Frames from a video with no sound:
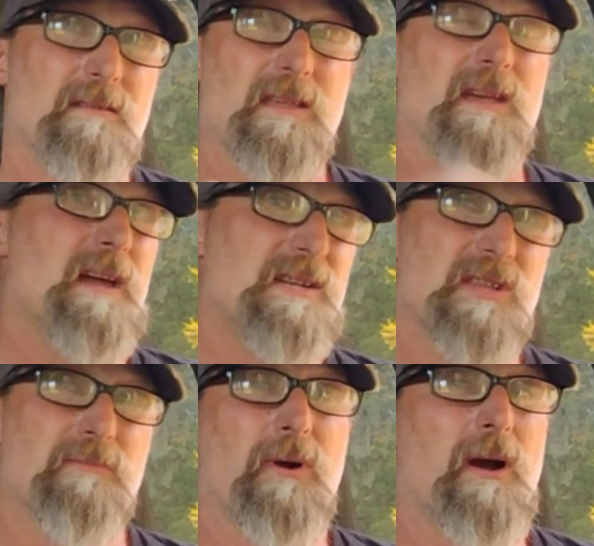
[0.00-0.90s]
the edge of
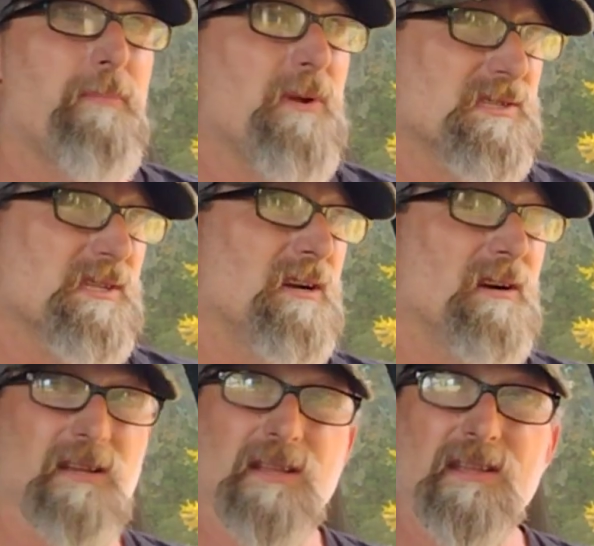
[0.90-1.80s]
the property is
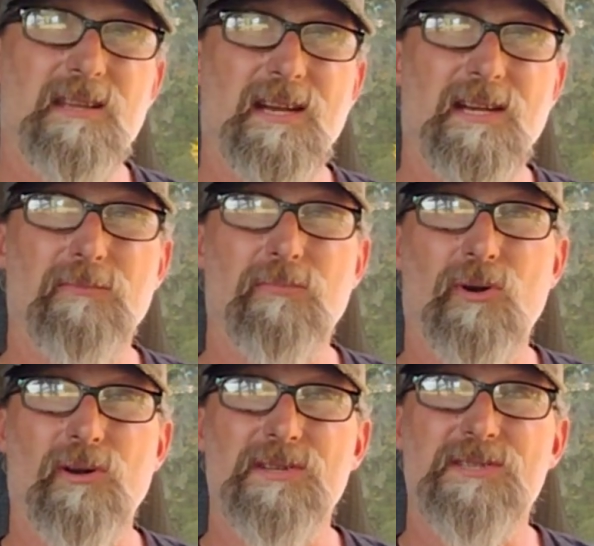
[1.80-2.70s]
literally the Canadian
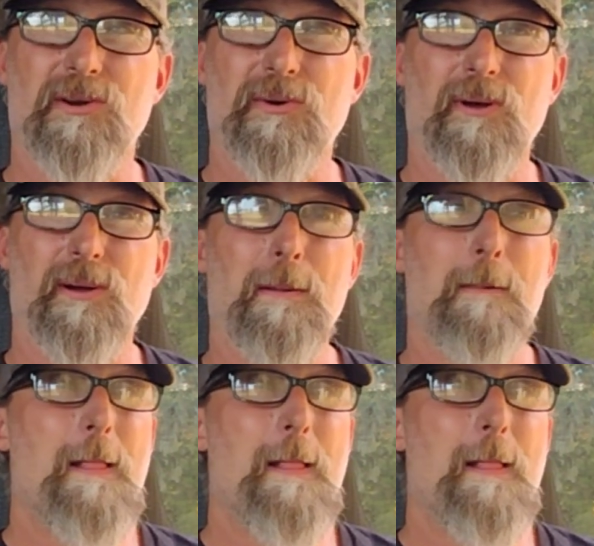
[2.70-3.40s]
border. So